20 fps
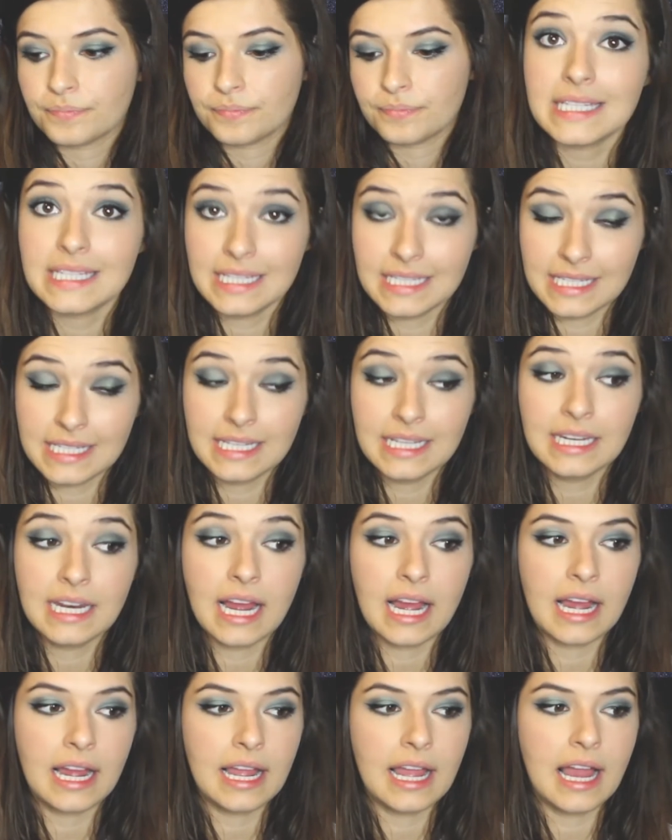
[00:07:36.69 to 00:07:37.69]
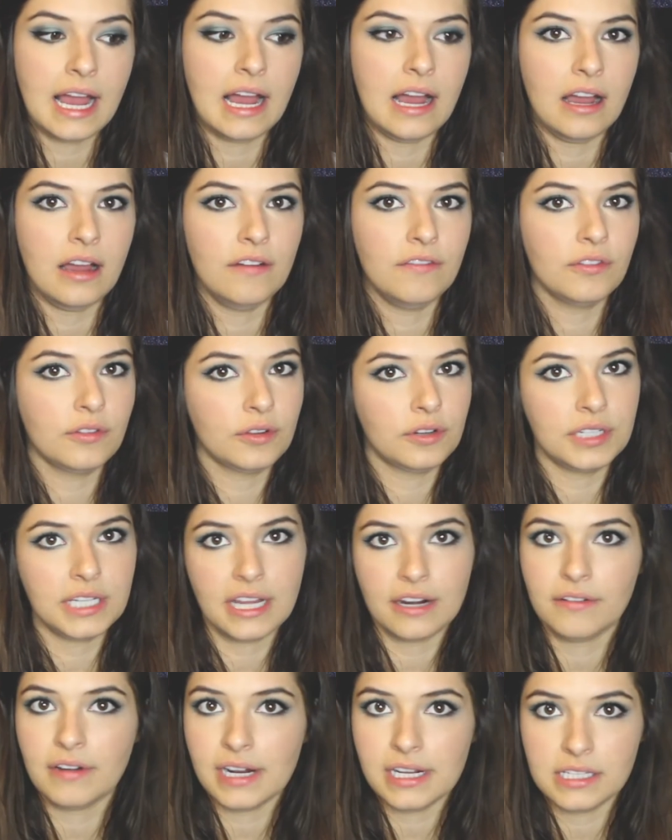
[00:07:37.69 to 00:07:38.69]
Since then, I have learned
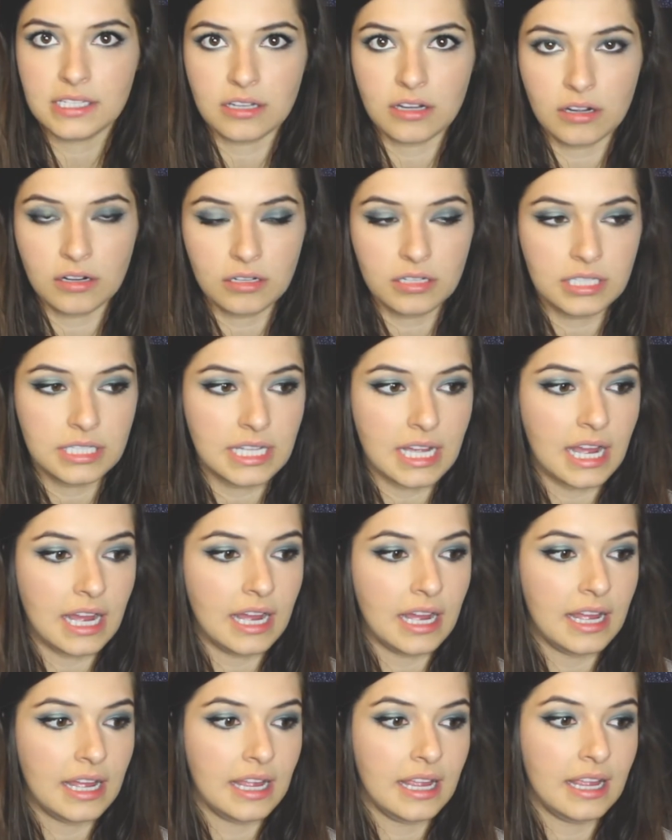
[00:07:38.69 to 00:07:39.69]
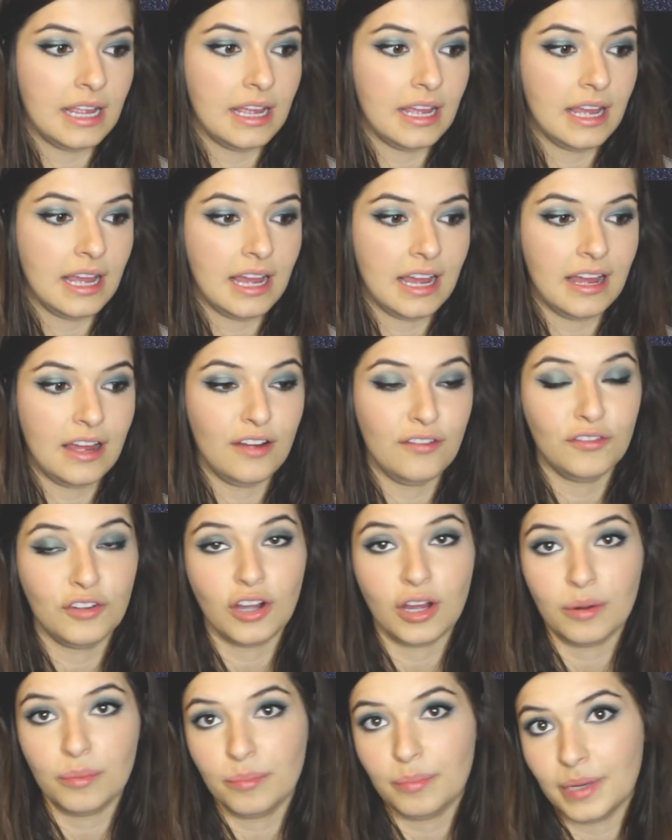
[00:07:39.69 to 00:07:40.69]
how to write songs. I have
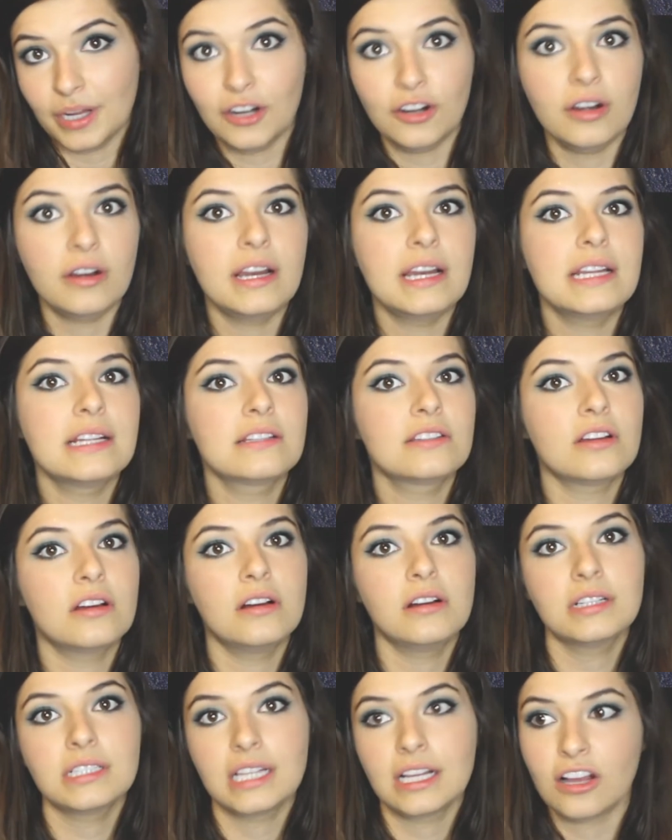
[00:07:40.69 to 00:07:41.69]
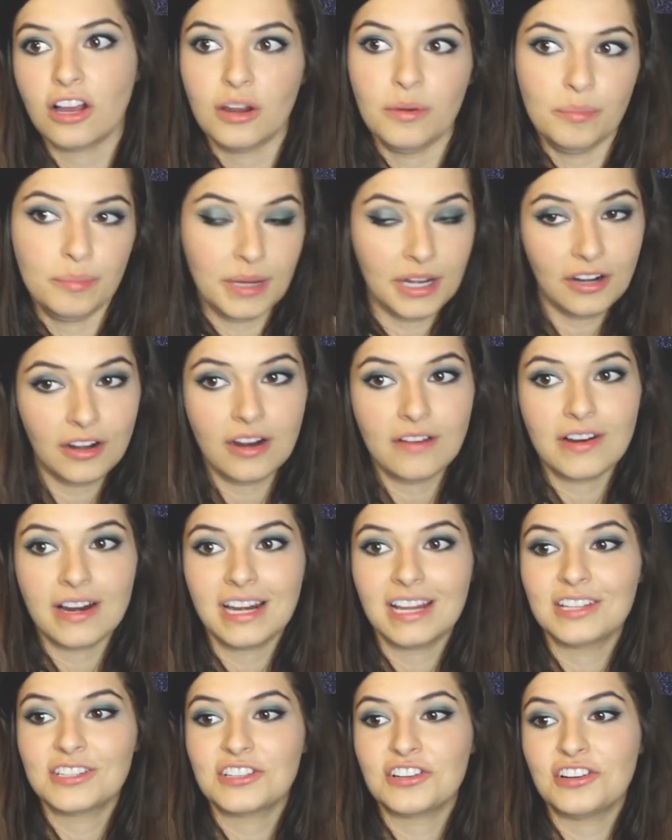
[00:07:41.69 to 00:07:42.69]
gotten better at writing songs and gotten better at
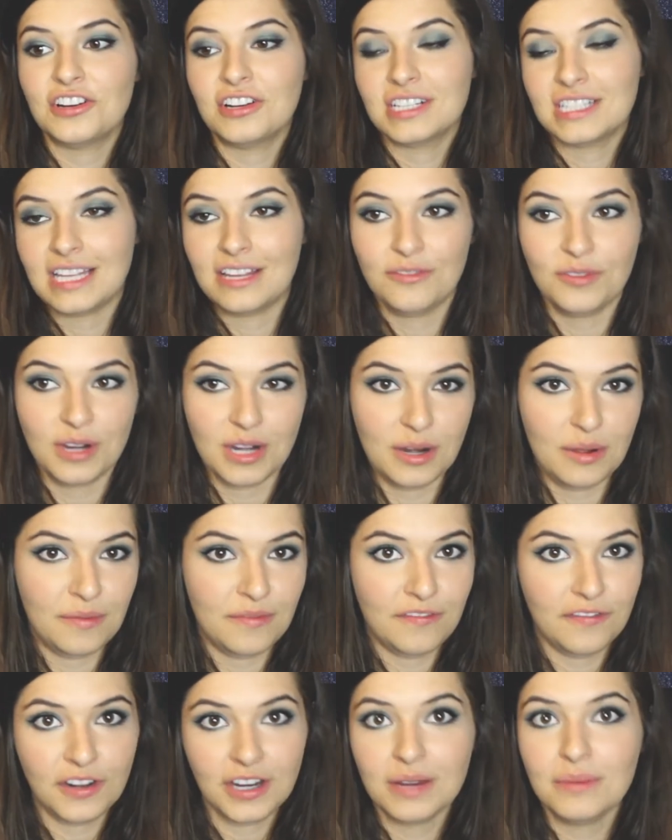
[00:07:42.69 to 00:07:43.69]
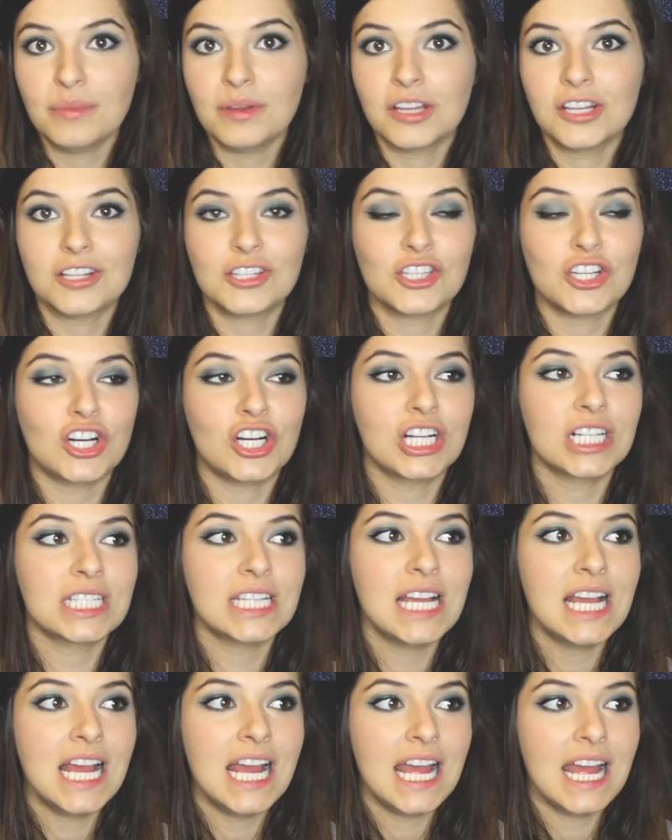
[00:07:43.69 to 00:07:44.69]
writing songs and written a freaking million
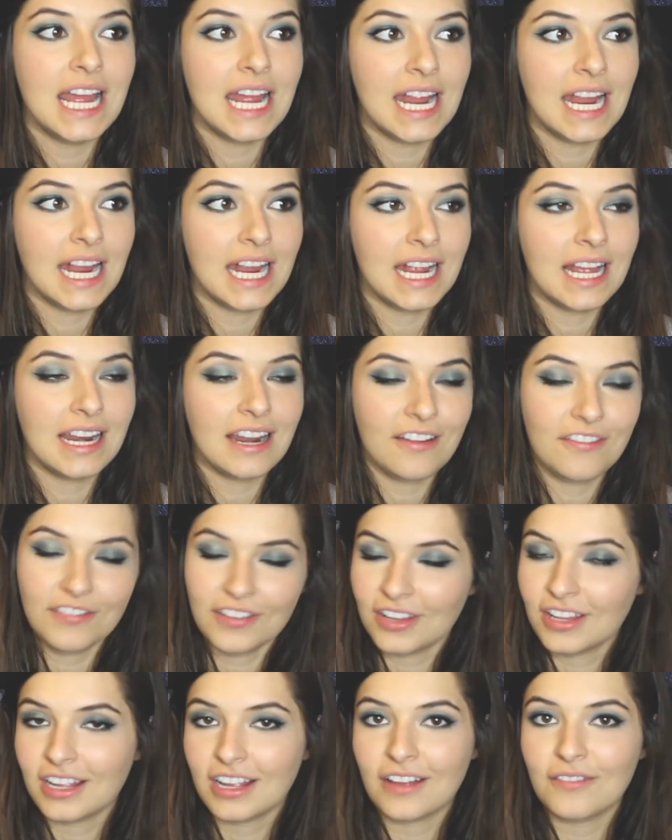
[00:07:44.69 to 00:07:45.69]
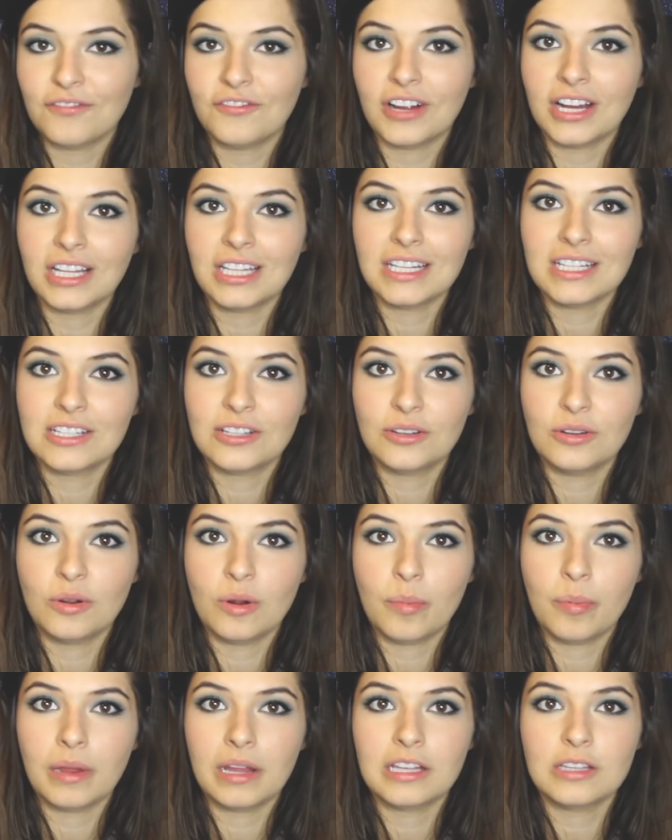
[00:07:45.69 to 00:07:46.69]
songs. And I feel like I'm finally to
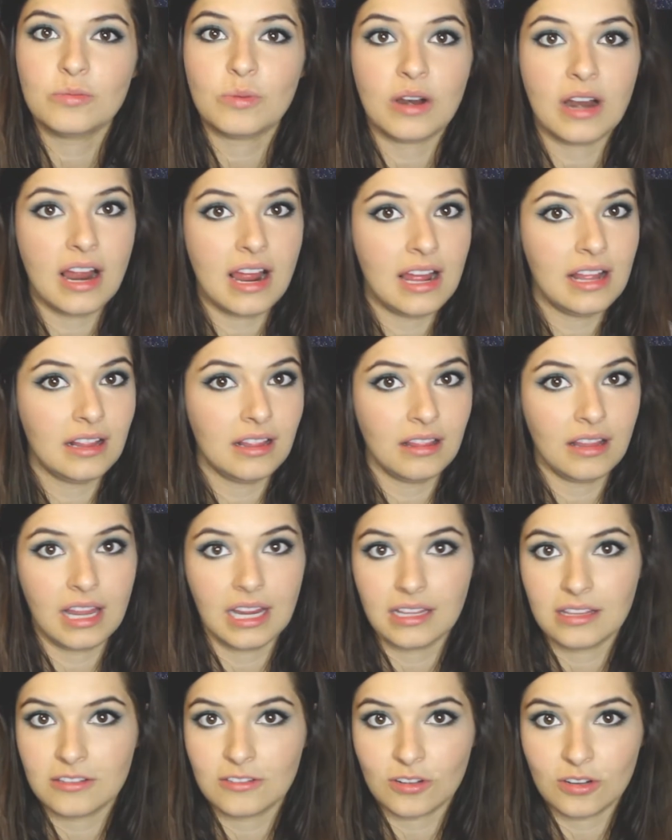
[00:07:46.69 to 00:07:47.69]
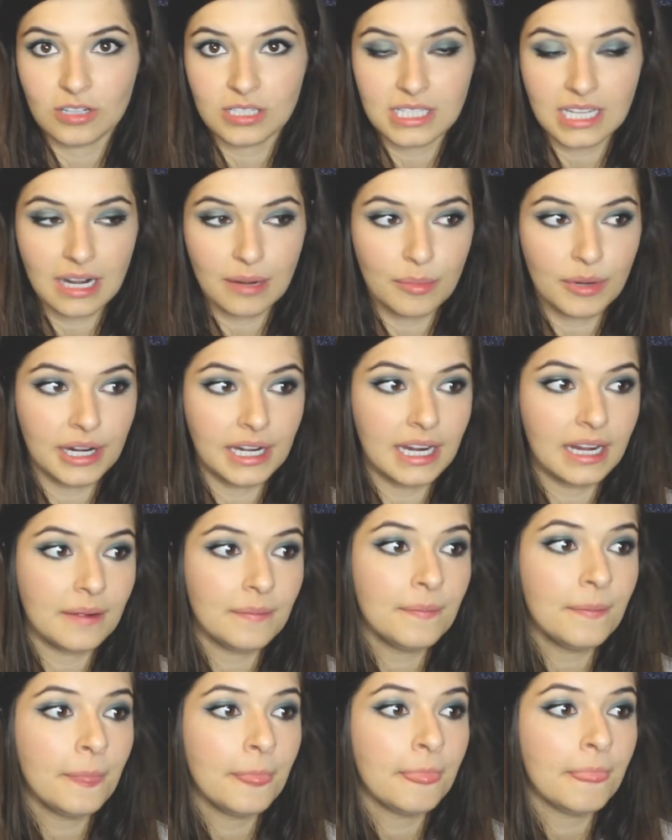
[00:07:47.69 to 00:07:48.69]
a place where I like the songs that I'm writing.